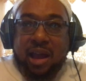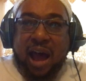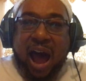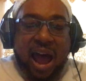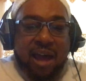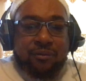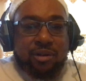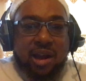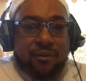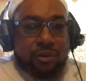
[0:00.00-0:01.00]
I have
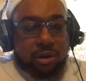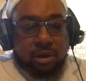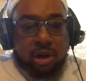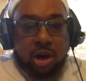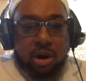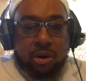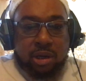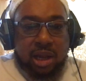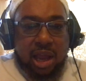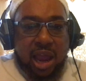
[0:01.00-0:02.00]
never heard
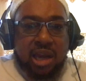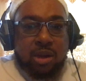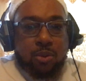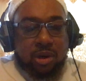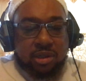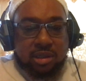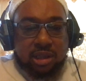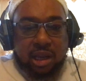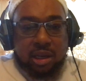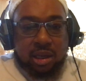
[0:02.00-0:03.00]
anyone
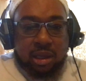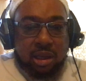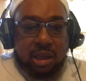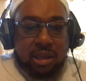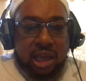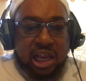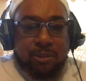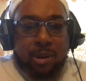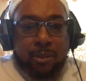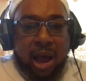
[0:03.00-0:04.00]
say that
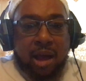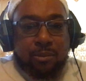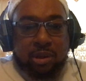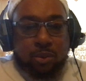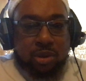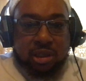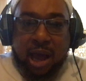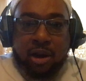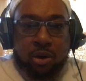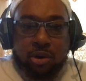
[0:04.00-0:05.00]
Imam Ahmed was
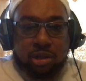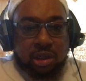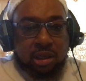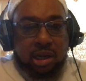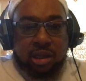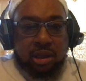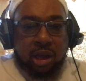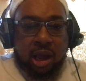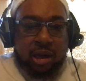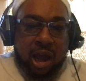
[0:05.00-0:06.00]
not a Hujjah.
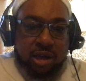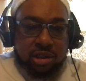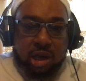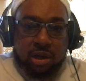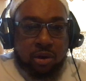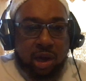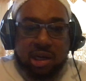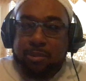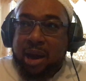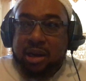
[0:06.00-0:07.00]
Neither an Ash'ari or
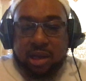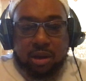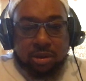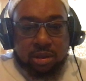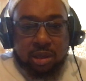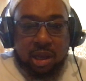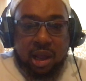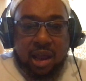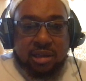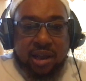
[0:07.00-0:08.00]
anybody else
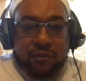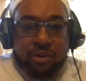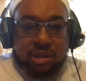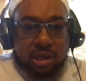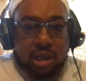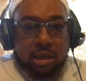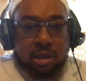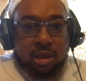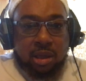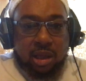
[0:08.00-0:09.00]
has ever said
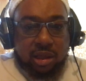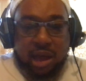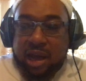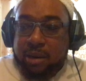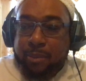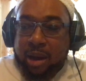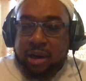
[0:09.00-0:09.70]
that about